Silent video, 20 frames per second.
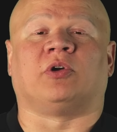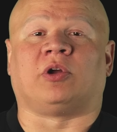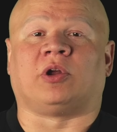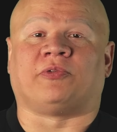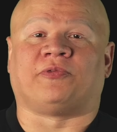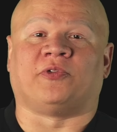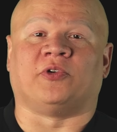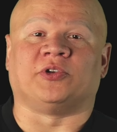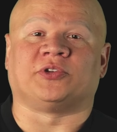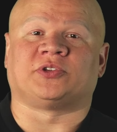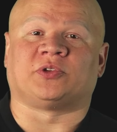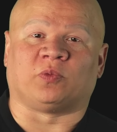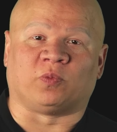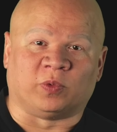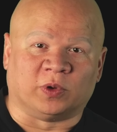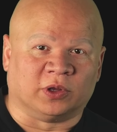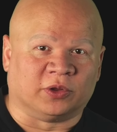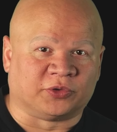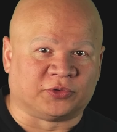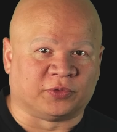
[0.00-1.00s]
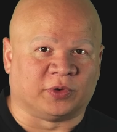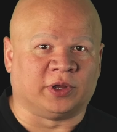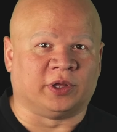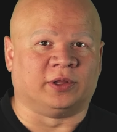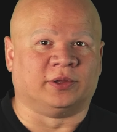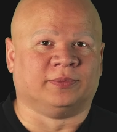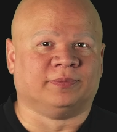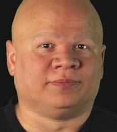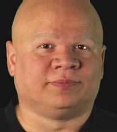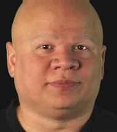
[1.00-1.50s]
our first real
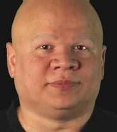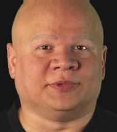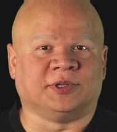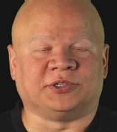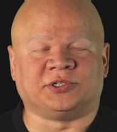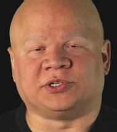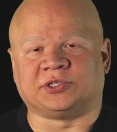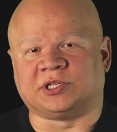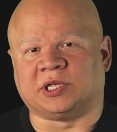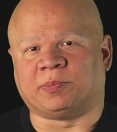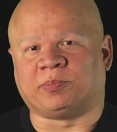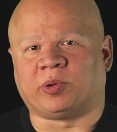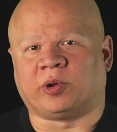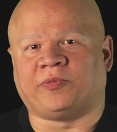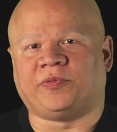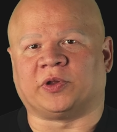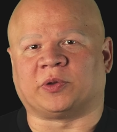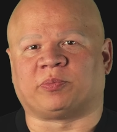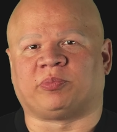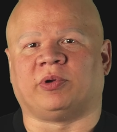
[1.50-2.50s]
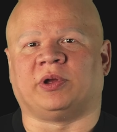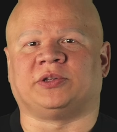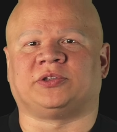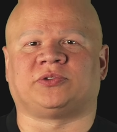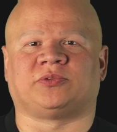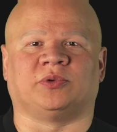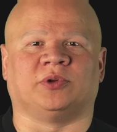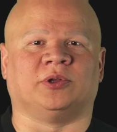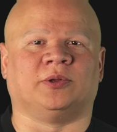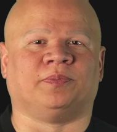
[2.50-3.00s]
drill. This is the perfect press
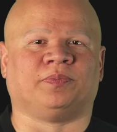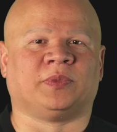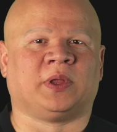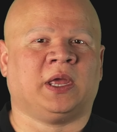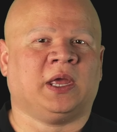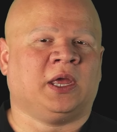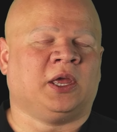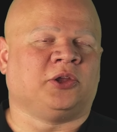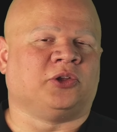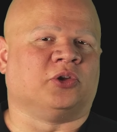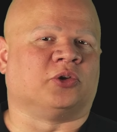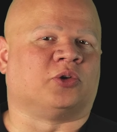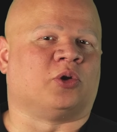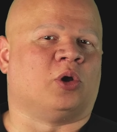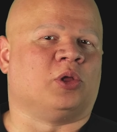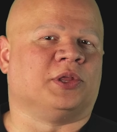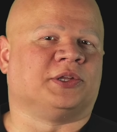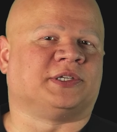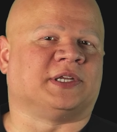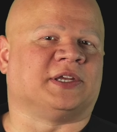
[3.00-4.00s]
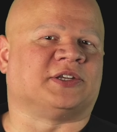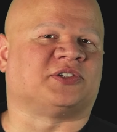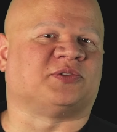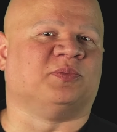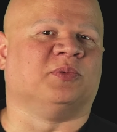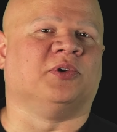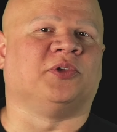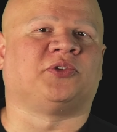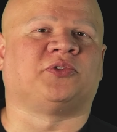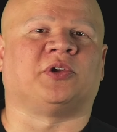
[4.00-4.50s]
drill. Your goal is a
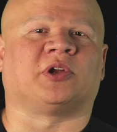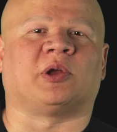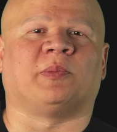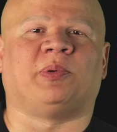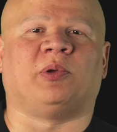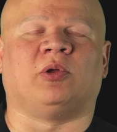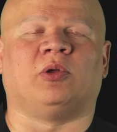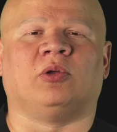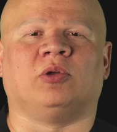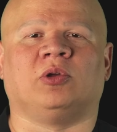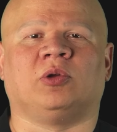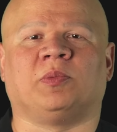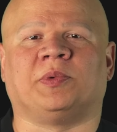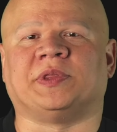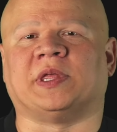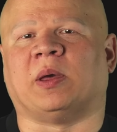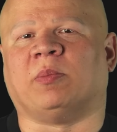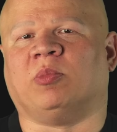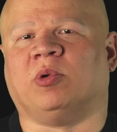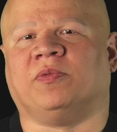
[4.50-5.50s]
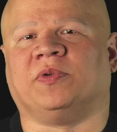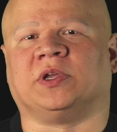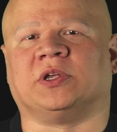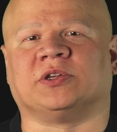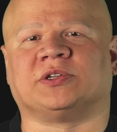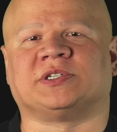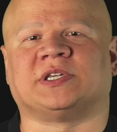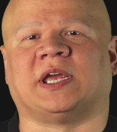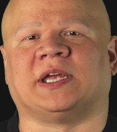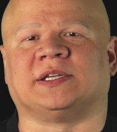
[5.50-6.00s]
smooth trigger pull without moving your
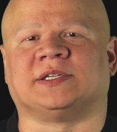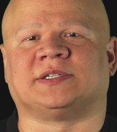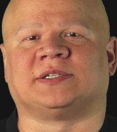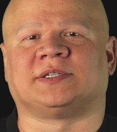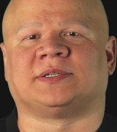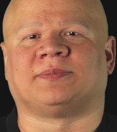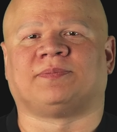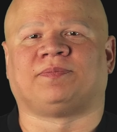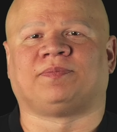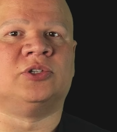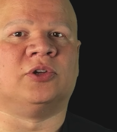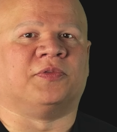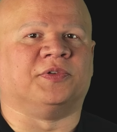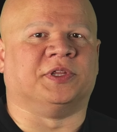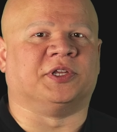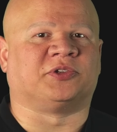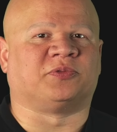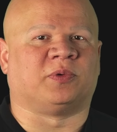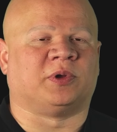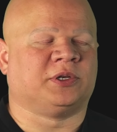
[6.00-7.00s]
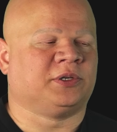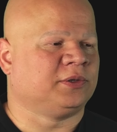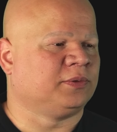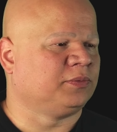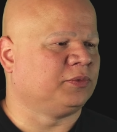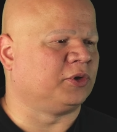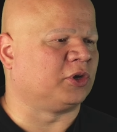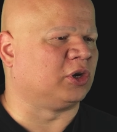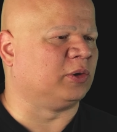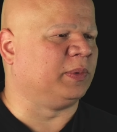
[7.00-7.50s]
sights. So for this one,
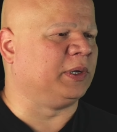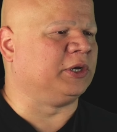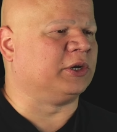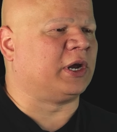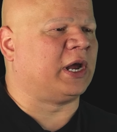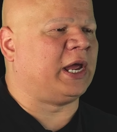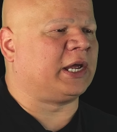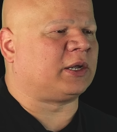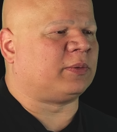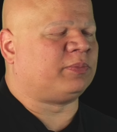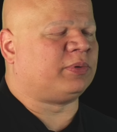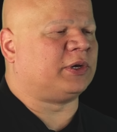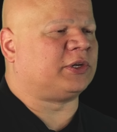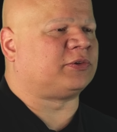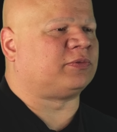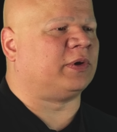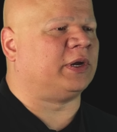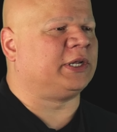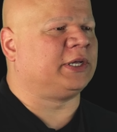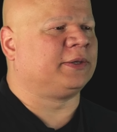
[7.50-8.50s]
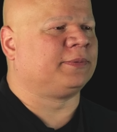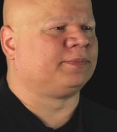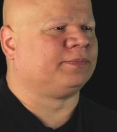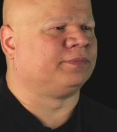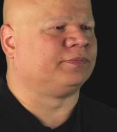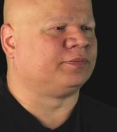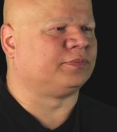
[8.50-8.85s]
you're gonna be in your high compress ready.